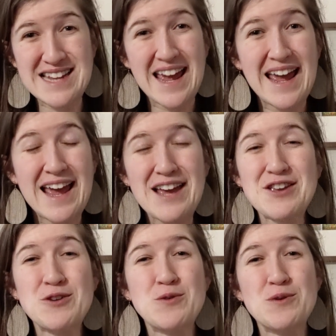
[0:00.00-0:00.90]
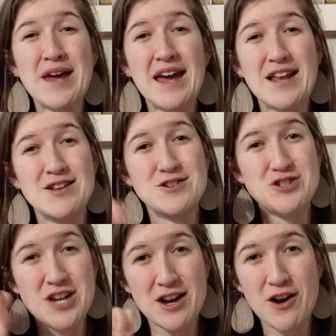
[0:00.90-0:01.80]
day, you can
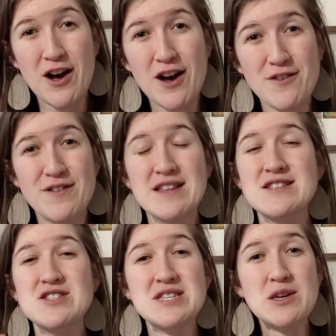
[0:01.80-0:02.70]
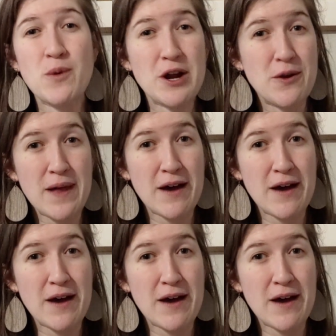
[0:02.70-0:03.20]
check off and see where you